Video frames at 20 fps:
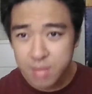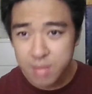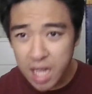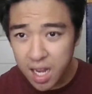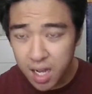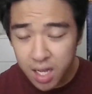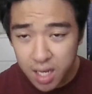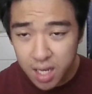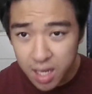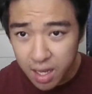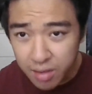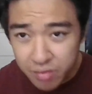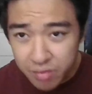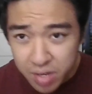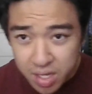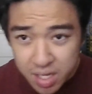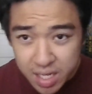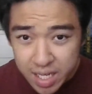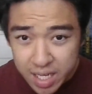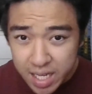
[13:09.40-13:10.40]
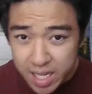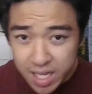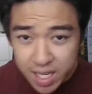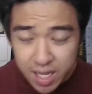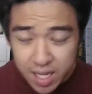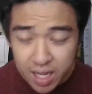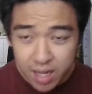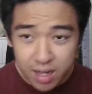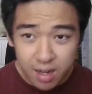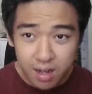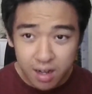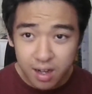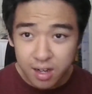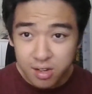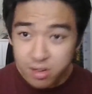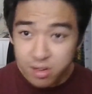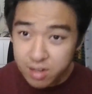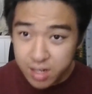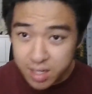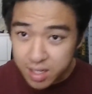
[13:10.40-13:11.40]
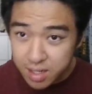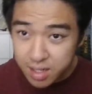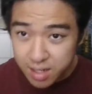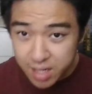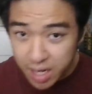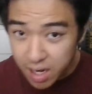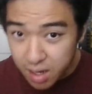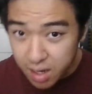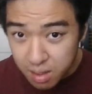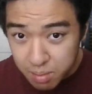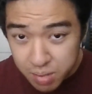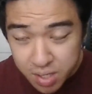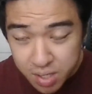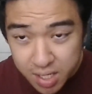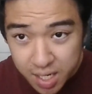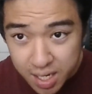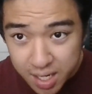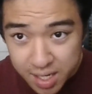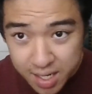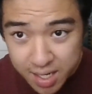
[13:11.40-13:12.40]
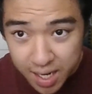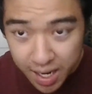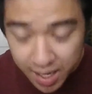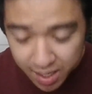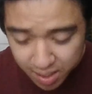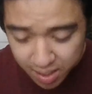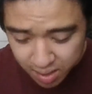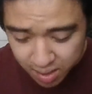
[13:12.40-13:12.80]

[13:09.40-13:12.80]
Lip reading: 11 key and 110% attack?